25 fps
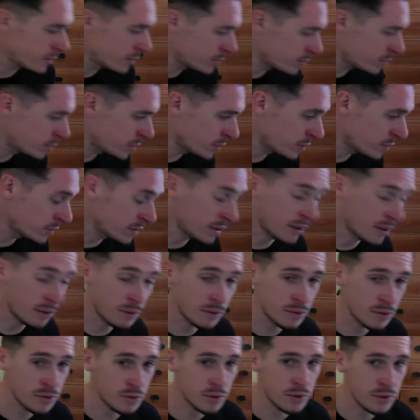But that
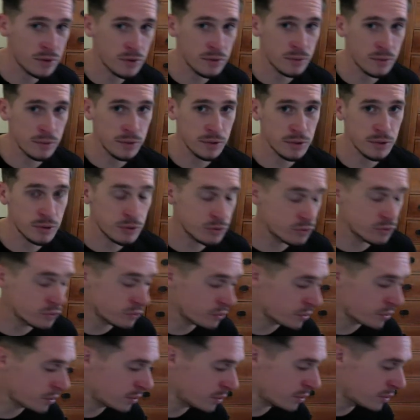also has a really good
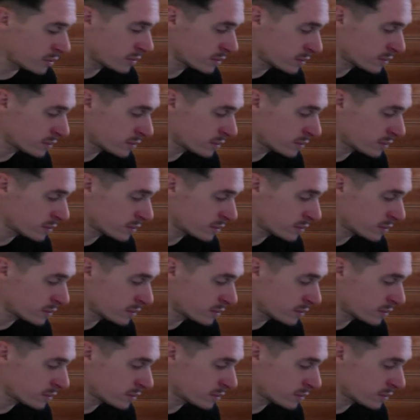draw.